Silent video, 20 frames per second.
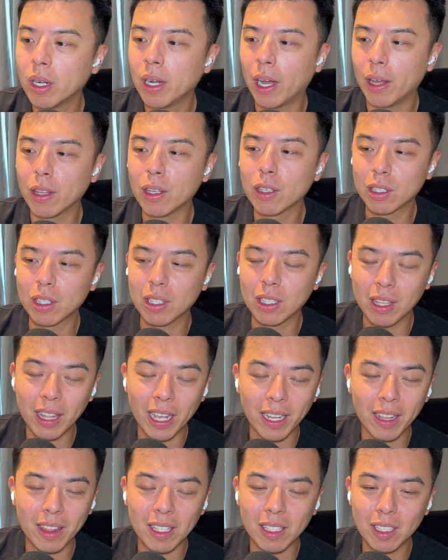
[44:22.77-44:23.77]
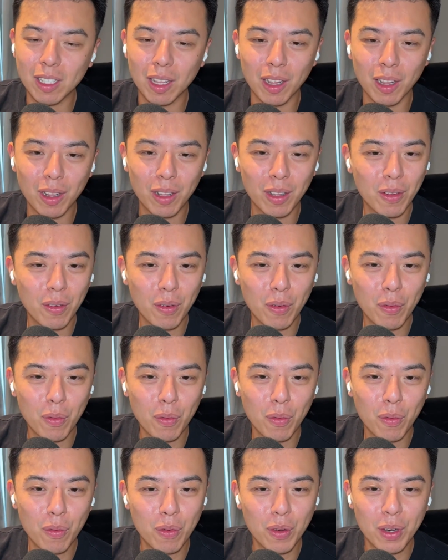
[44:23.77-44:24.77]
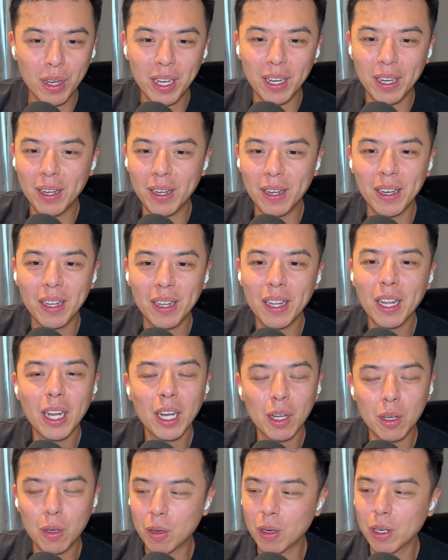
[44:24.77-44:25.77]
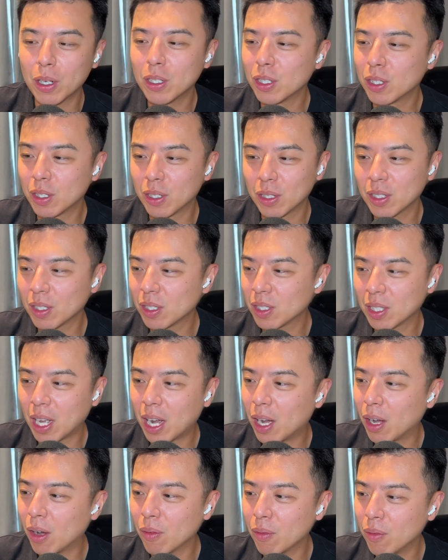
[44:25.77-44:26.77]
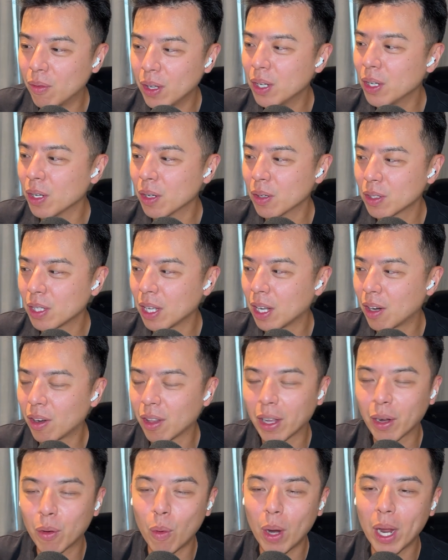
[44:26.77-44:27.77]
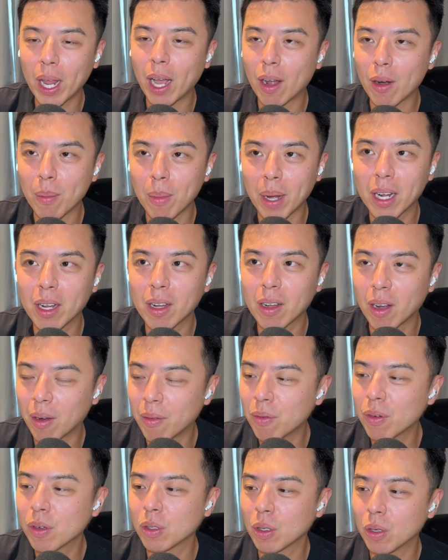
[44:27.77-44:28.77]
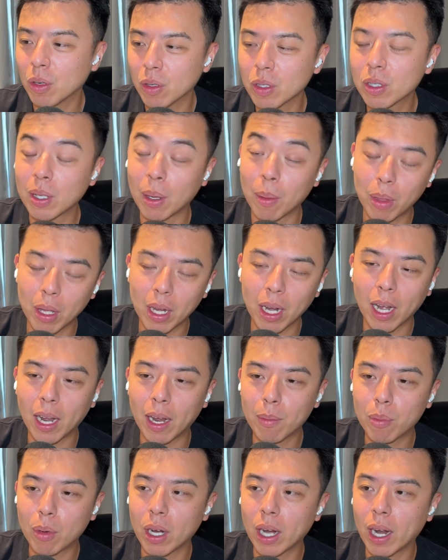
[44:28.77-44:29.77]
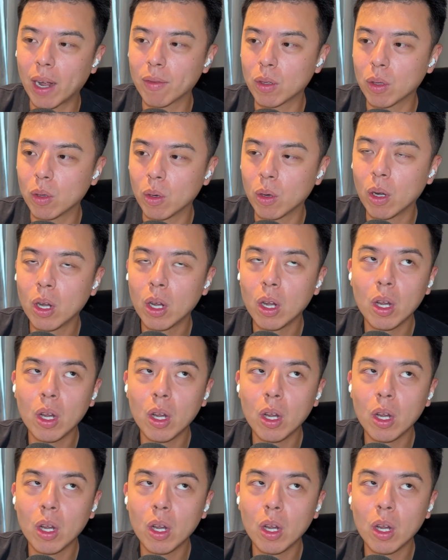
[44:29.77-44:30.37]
I think it's like these freaking cringe style videos that are like way out of my comfort zone. It's something I probably have to